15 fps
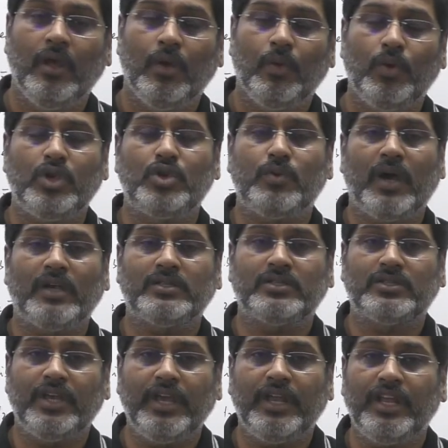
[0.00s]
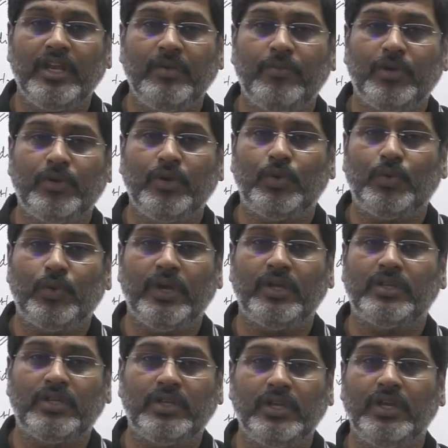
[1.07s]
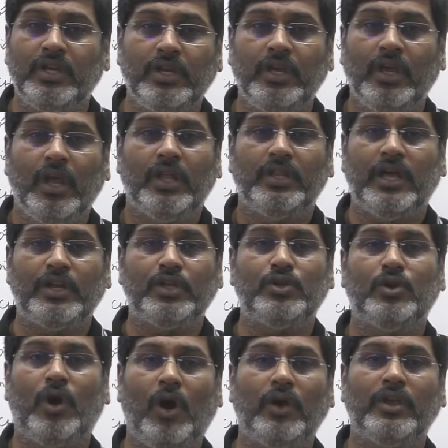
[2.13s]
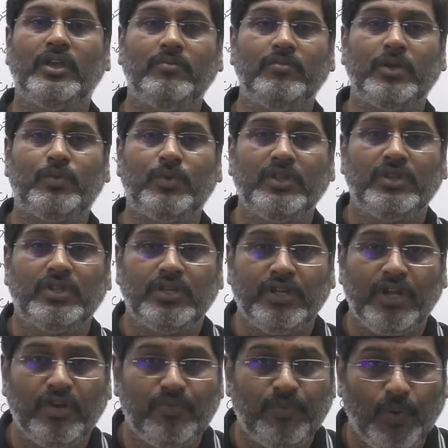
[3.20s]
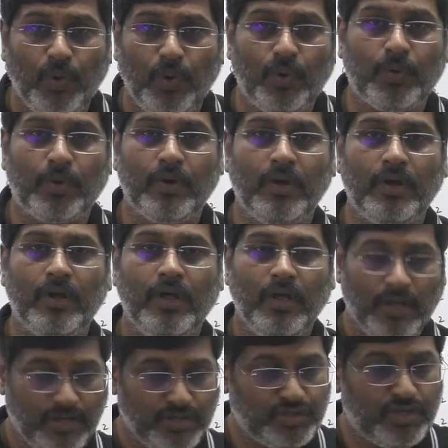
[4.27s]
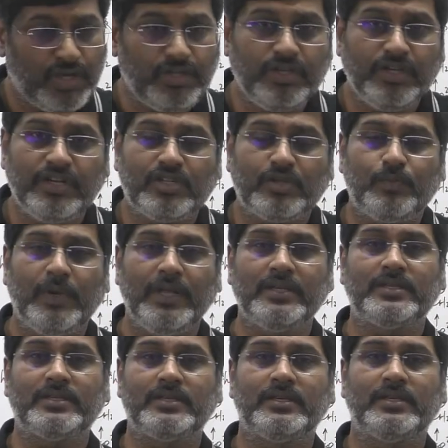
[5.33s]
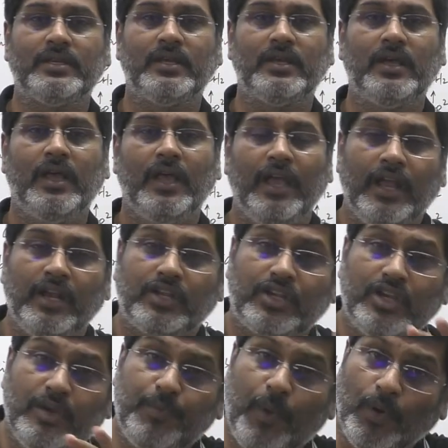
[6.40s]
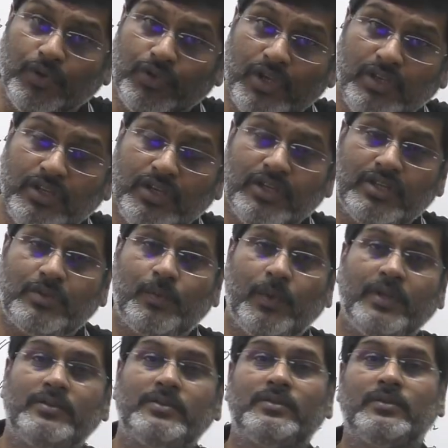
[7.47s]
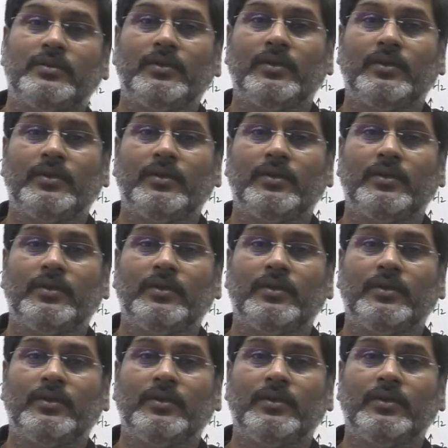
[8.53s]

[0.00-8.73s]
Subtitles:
Which was there in between 2 and 3, that is now in between 3 and 4. Changing its place and keep on changing its place.